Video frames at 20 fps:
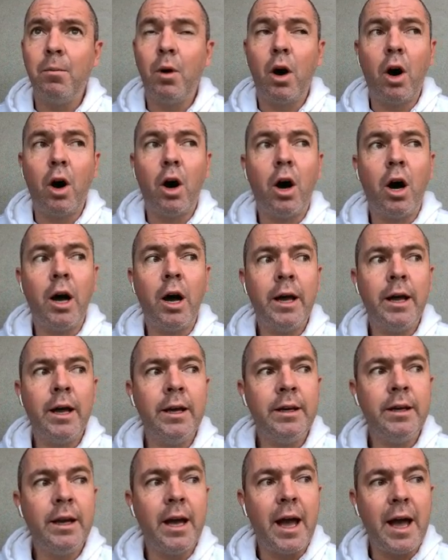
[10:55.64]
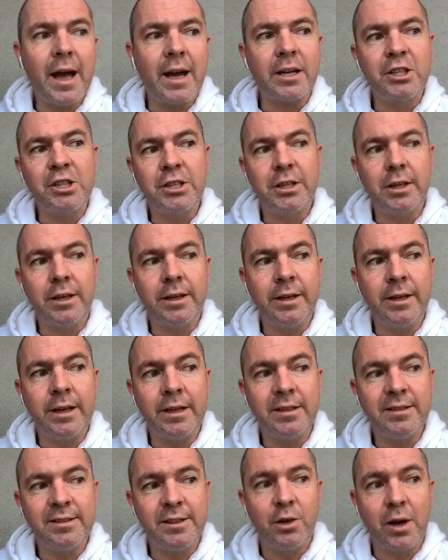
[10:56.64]
I actually
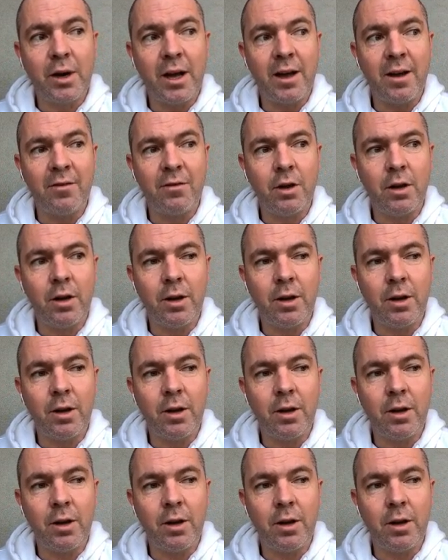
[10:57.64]
still have